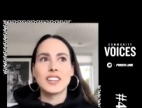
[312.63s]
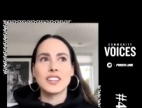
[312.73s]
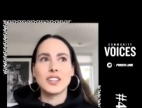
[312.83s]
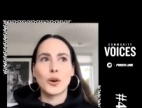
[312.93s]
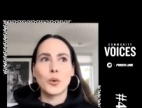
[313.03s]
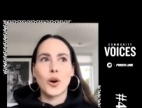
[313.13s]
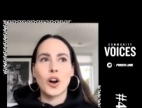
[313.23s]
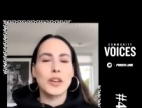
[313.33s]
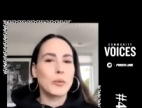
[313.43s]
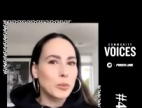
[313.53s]
you know,
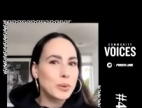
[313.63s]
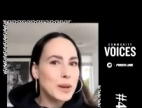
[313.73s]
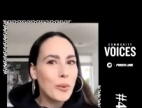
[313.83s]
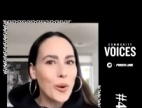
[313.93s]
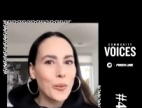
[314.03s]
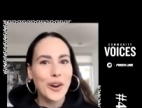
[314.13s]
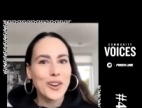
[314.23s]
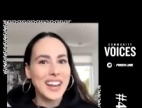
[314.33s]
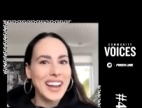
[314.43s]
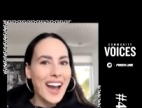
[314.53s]
are they real people? Where are
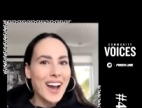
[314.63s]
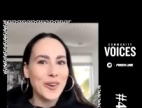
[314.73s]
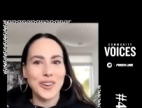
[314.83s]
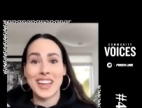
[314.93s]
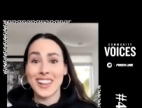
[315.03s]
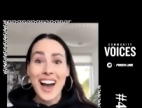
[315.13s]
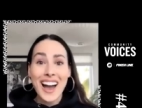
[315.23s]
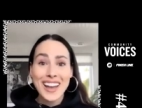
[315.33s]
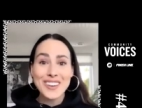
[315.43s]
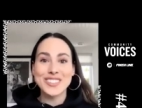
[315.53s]
they now? Are they
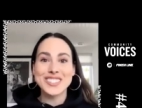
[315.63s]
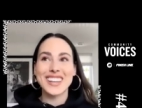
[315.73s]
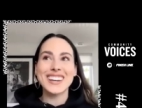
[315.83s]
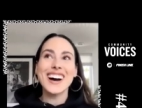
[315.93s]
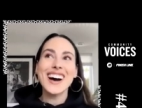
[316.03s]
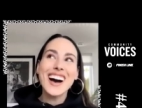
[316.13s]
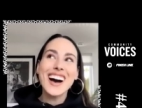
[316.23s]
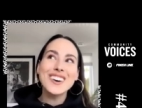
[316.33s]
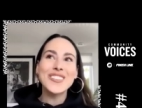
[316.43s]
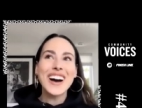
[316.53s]
alive? And it's like, oh,
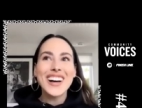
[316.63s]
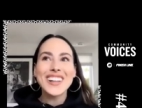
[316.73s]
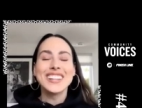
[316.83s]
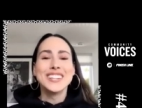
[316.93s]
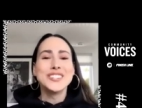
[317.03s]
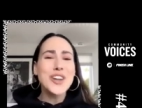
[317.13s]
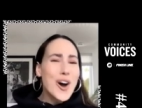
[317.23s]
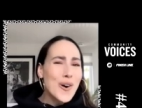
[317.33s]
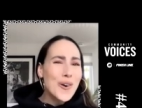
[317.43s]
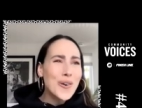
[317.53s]
well,
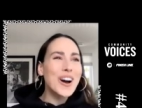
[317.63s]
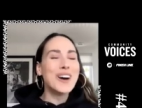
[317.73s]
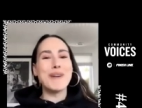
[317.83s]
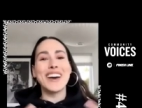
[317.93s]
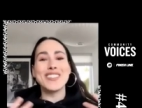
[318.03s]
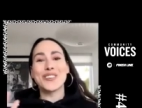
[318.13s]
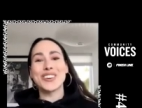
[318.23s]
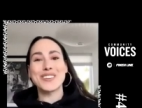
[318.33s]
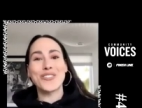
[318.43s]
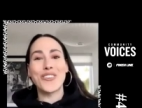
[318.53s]
no, but they're
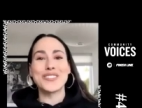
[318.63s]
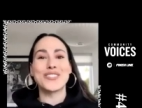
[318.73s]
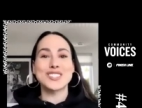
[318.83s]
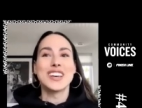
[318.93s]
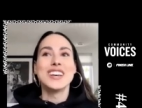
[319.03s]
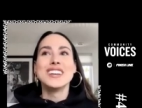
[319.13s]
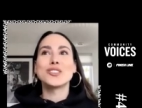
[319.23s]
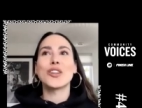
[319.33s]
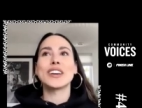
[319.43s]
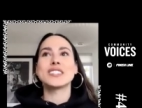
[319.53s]
really right. important for this. So
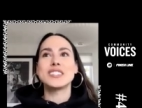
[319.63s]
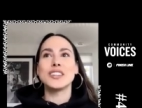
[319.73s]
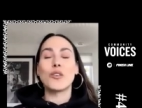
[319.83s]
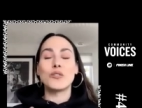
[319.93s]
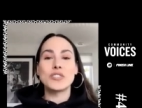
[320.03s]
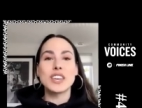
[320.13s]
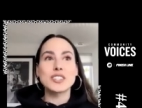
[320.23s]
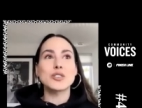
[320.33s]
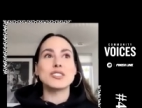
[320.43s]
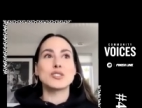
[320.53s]
like, you know, the
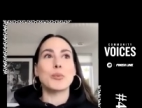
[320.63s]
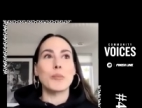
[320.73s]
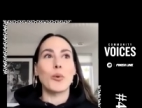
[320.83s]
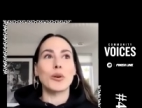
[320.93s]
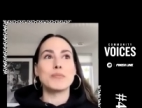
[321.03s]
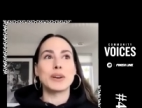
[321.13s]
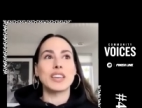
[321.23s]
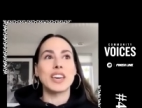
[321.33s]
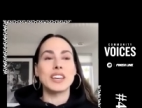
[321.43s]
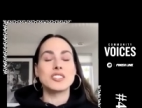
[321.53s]
history is super important, but
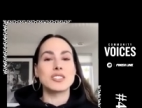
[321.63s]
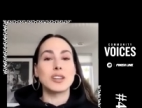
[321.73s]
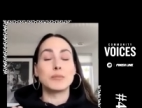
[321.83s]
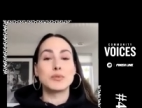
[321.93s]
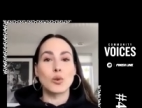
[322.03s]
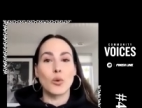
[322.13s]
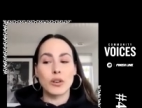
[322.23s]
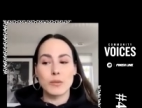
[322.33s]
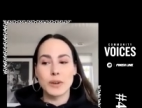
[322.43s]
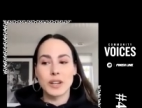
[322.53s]
kids just
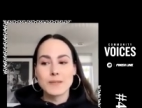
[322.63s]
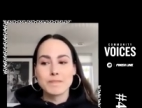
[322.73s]
absorb